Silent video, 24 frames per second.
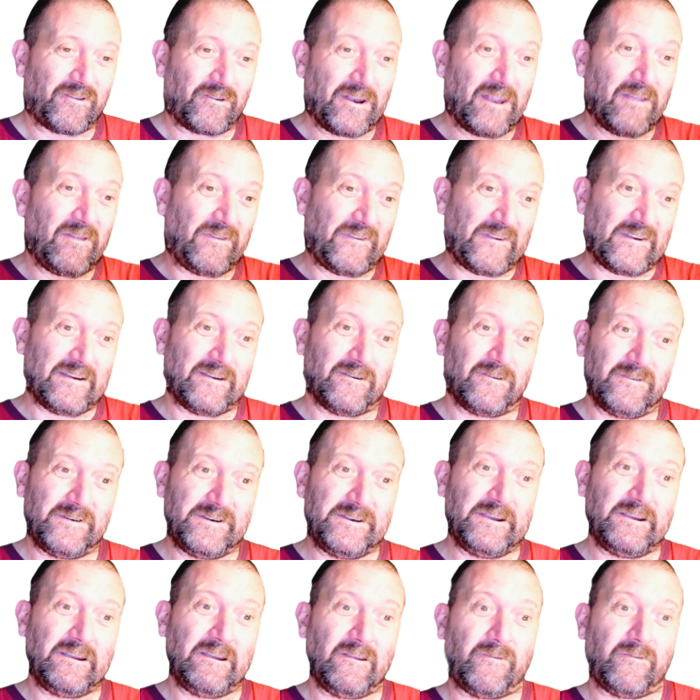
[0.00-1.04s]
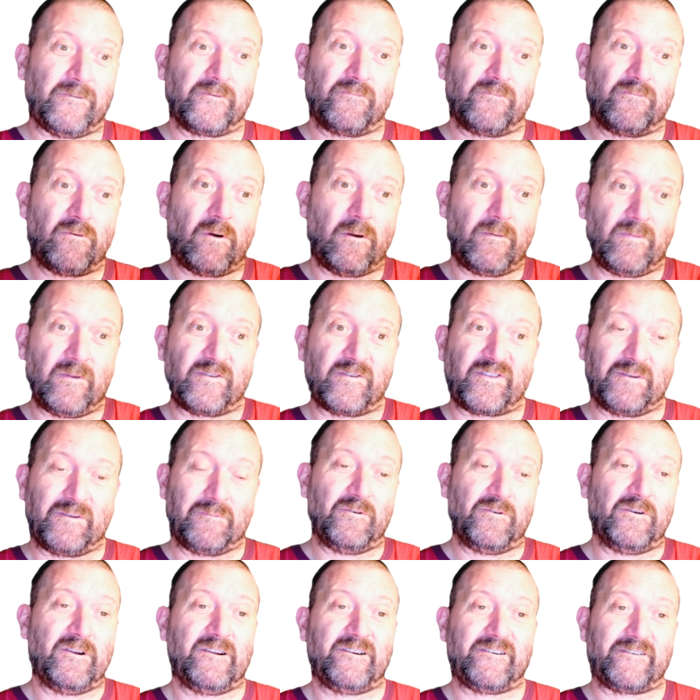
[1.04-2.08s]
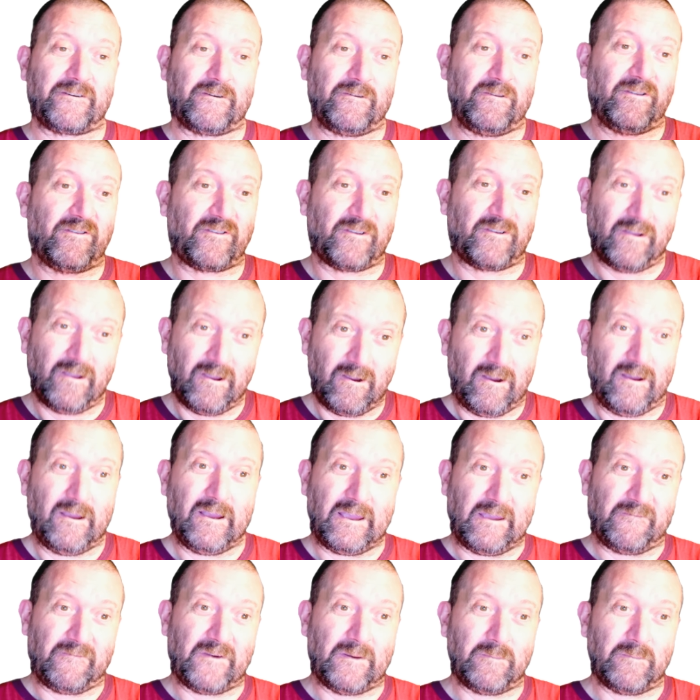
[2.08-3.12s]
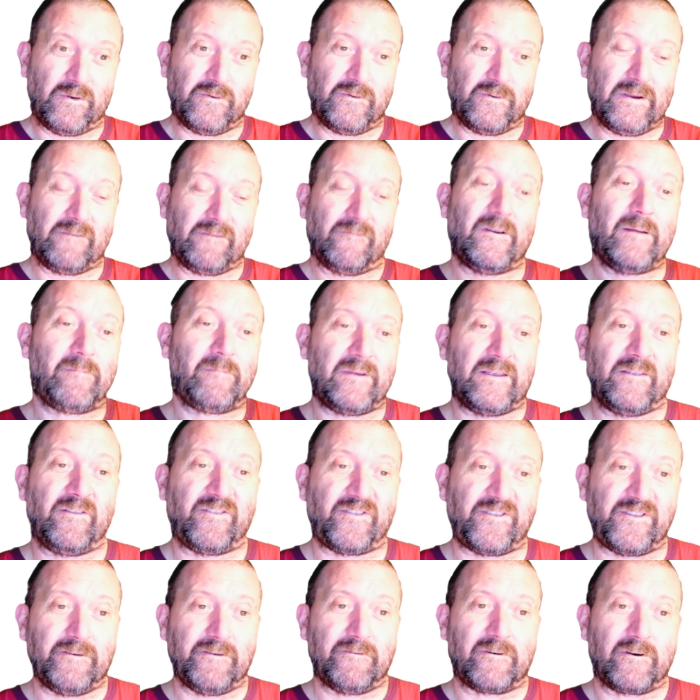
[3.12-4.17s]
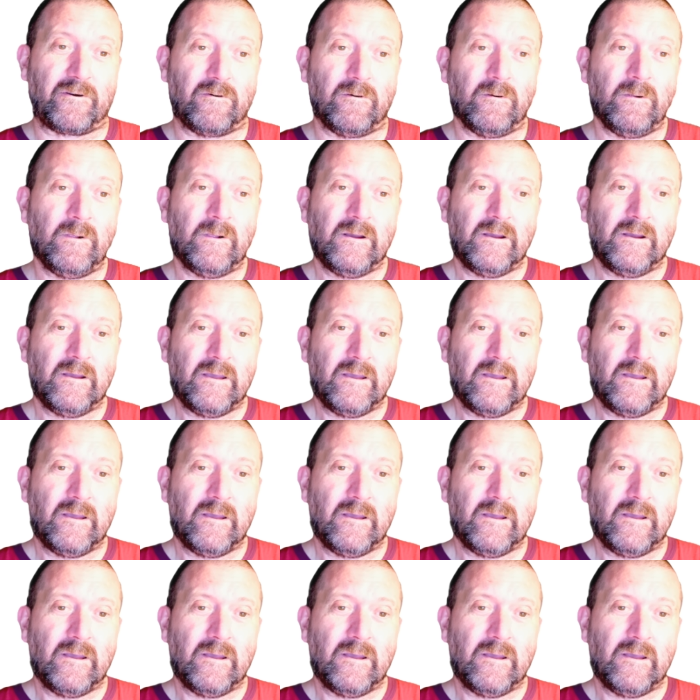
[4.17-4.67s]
an entire day to run the simulations, if I'm doing them in serial,